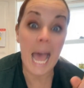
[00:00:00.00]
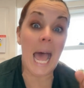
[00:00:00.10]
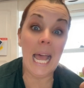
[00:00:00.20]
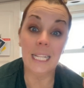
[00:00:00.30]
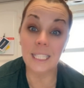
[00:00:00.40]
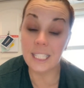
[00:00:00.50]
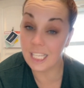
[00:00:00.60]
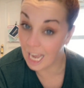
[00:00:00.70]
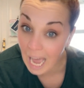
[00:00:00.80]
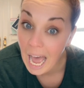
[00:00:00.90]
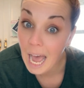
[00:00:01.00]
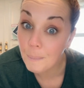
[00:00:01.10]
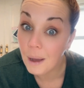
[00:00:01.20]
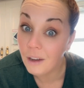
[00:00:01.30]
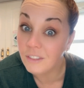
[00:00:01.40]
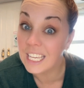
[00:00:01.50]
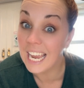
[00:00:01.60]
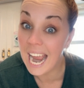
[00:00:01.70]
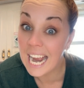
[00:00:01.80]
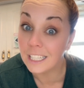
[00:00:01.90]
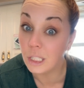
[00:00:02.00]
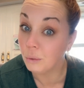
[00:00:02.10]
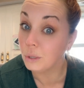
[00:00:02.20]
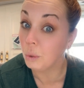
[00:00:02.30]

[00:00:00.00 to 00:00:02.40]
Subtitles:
on top of the 8 to